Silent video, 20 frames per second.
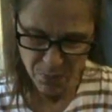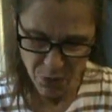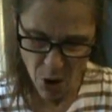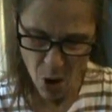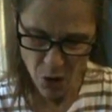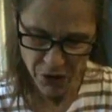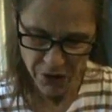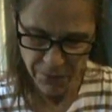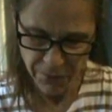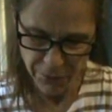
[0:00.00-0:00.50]
with
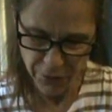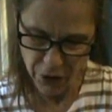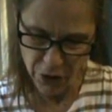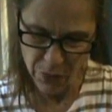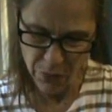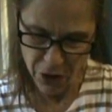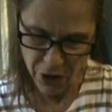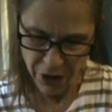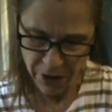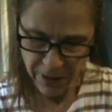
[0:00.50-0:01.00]
broken
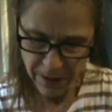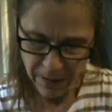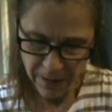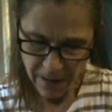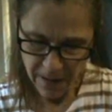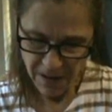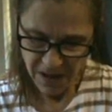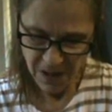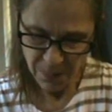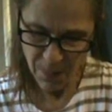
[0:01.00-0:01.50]
femur
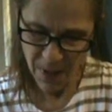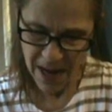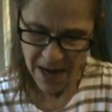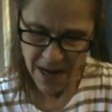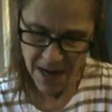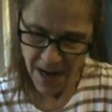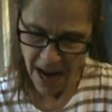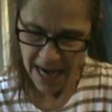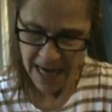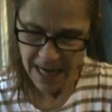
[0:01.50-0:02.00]

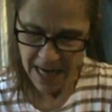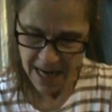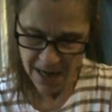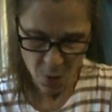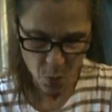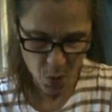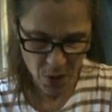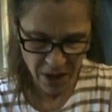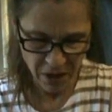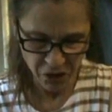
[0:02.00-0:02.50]
spent night
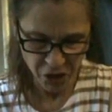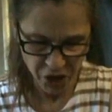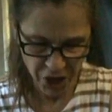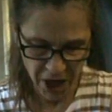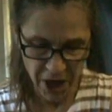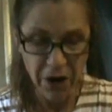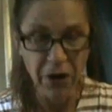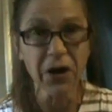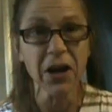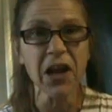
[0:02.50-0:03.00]
in a
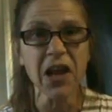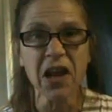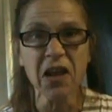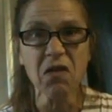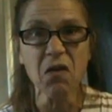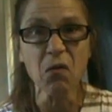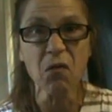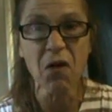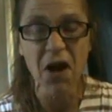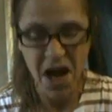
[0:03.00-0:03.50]
wheelchair
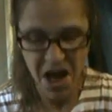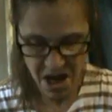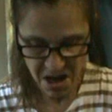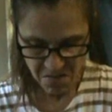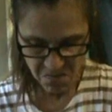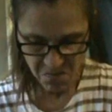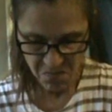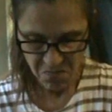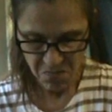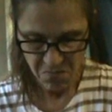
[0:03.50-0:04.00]
in the
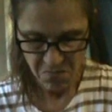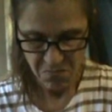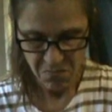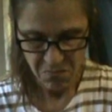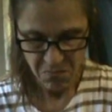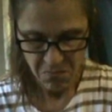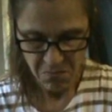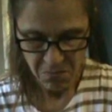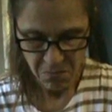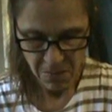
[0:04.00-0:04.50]
rain.
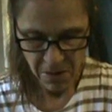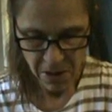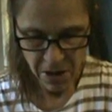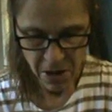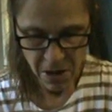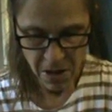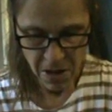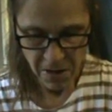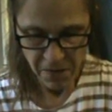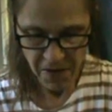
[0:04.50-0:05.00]

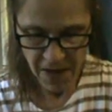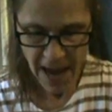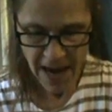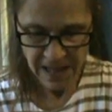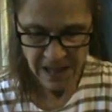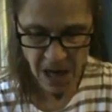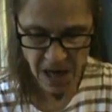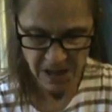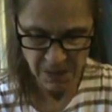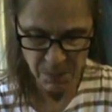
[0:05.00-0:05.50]
The
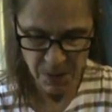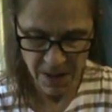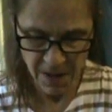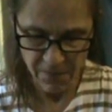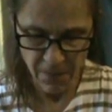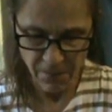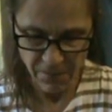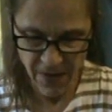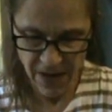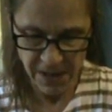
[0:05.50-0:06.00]
ex-husband
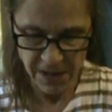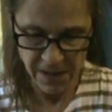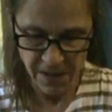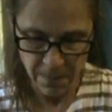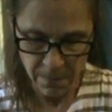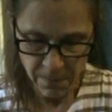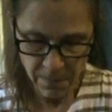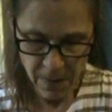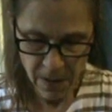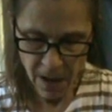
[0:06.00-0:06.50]
of a
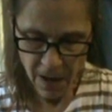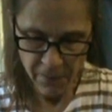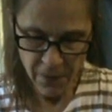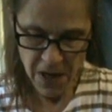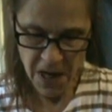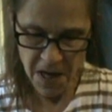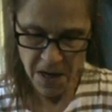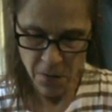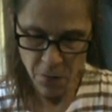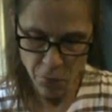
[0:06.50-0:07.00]
victim of a
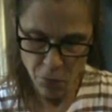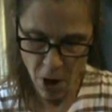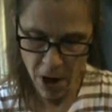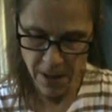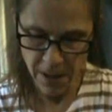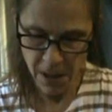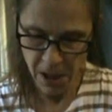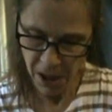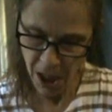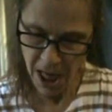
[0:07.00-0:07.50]

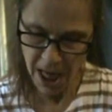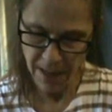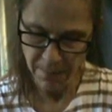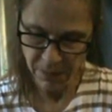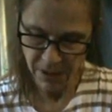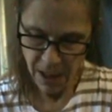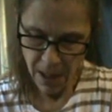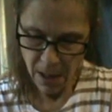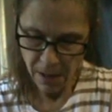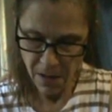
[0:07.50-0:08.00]
hit-and-run
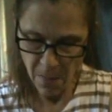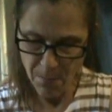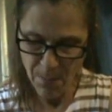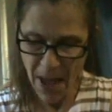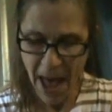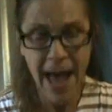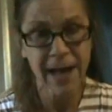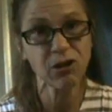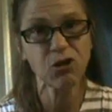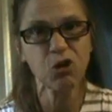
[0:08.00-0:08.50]
claims the
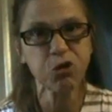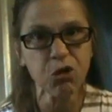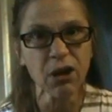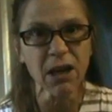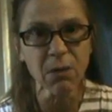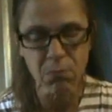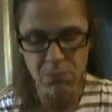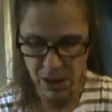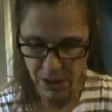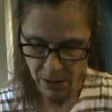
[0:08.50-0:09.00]
bad
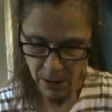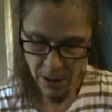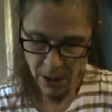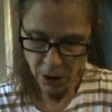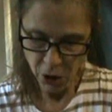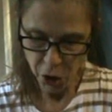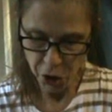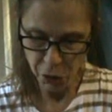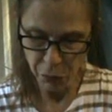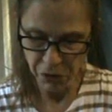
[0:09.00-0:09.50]
treatment
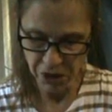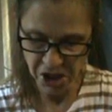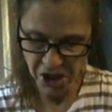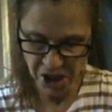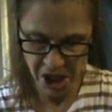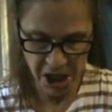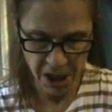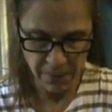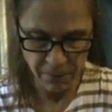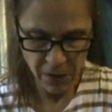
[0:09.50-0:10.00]
she
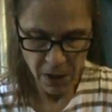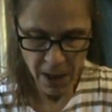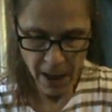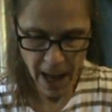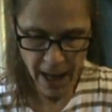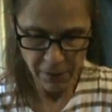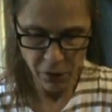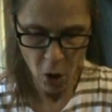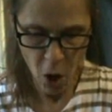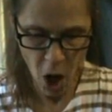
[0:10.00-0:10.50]
received
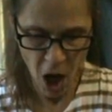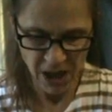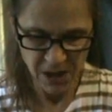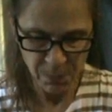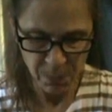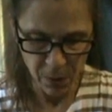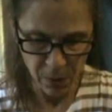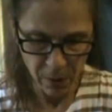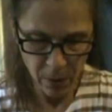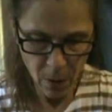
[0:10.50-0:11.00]
at the
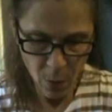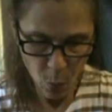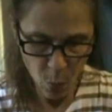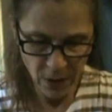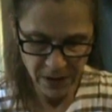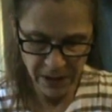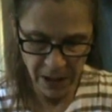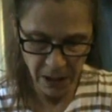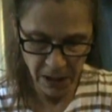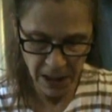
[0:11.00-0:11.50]
hospital
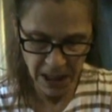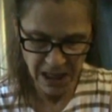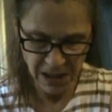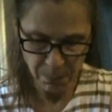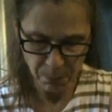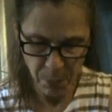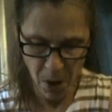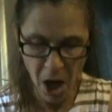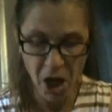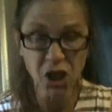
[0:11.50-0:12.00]
was at
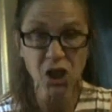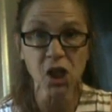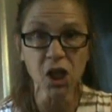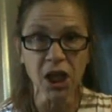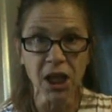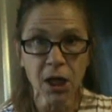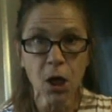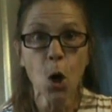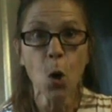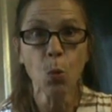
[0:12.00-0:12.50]
least
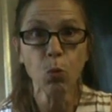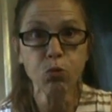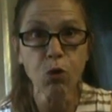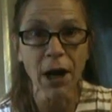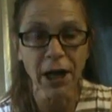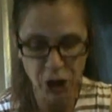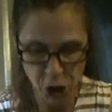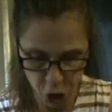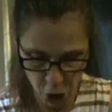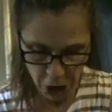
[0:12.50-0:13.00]
partially
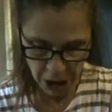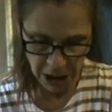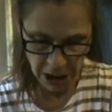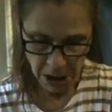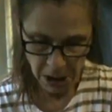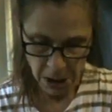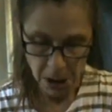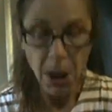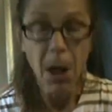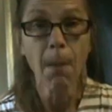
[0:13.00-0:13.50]

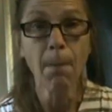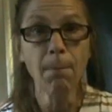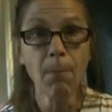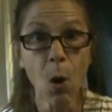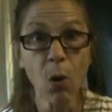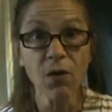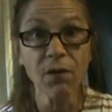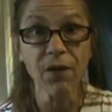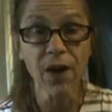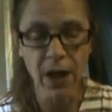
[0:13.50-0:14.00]
racially
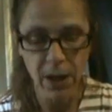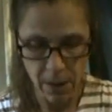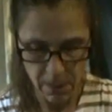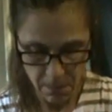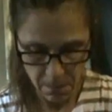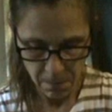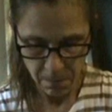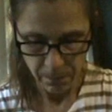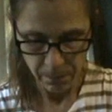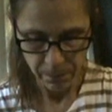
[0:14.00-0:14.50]
motivated.
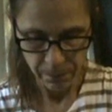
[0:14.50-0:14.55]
